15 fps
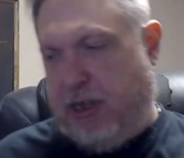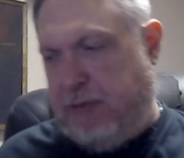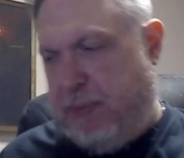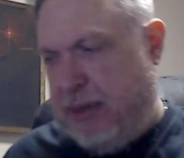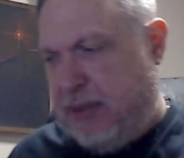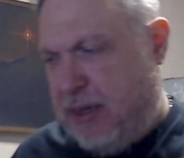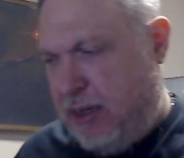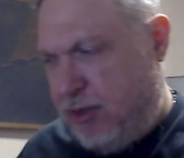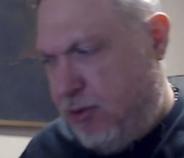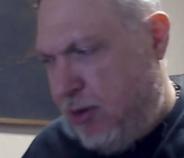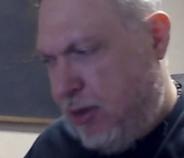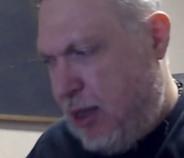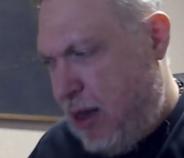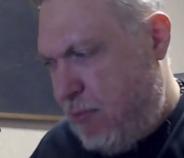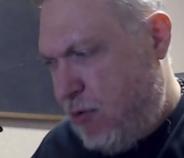but it's also a
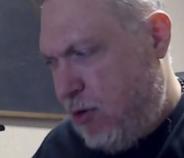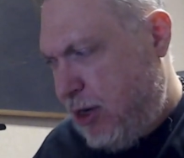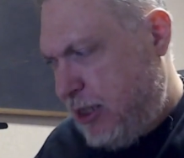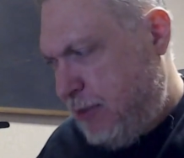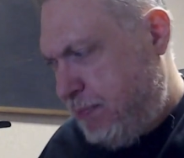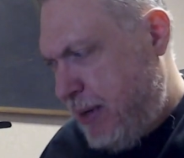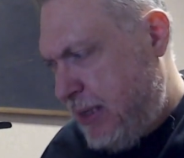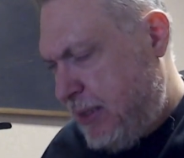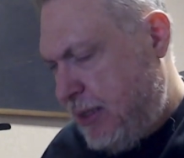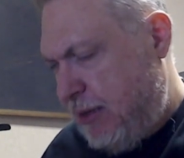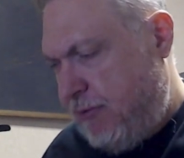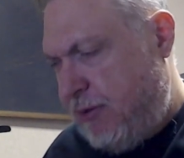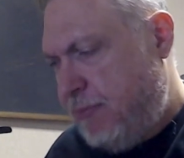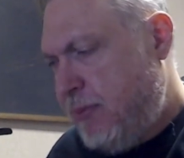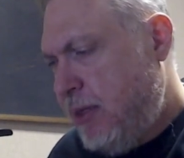lot more expensive.